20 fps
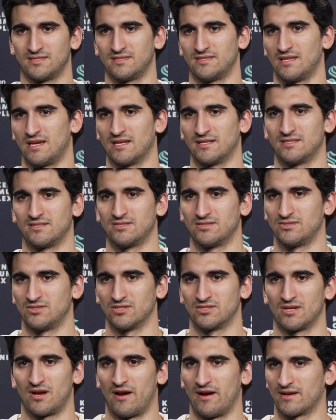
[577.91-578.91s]
that's
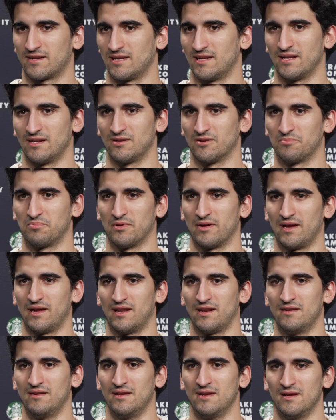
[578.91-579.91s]
just hockey, and you're
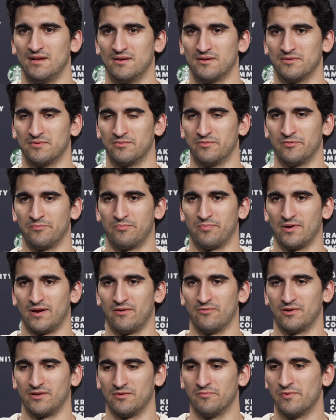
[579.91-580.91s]
playing
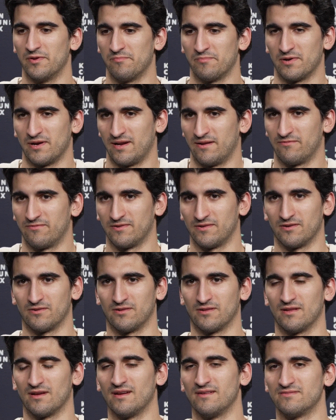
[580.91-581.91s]
what you've been playing for your
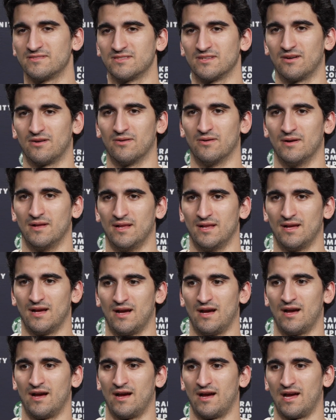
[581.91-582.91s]
whole life. So
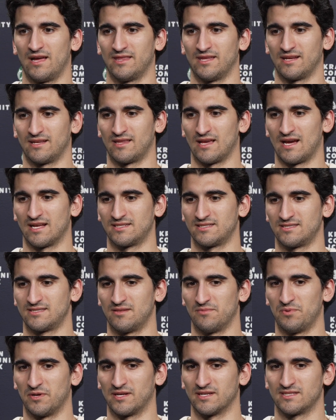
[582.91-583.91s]
I think that's
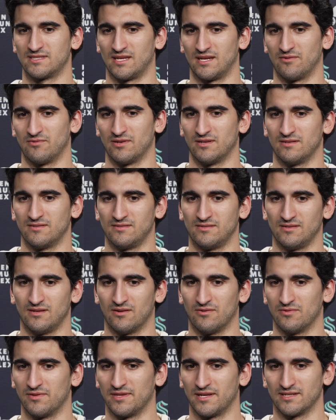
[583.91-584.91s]
the biggest thing when, you
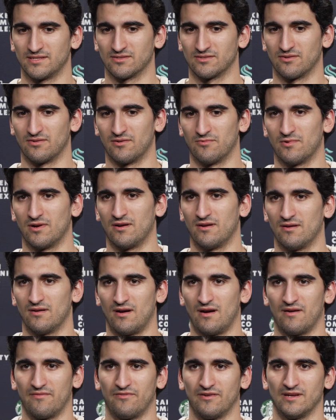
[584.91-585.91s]
know, when things are going well
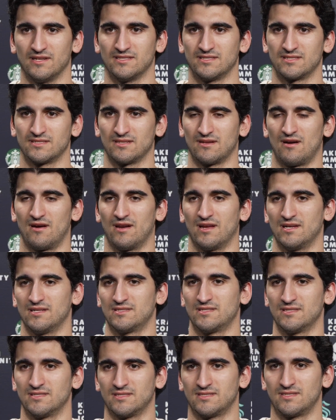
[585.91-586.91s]
off ice, on
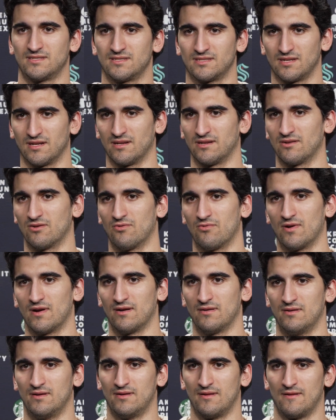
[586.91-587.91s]
ice is going to go
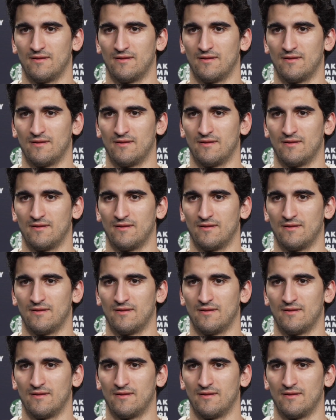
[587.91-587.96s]
well.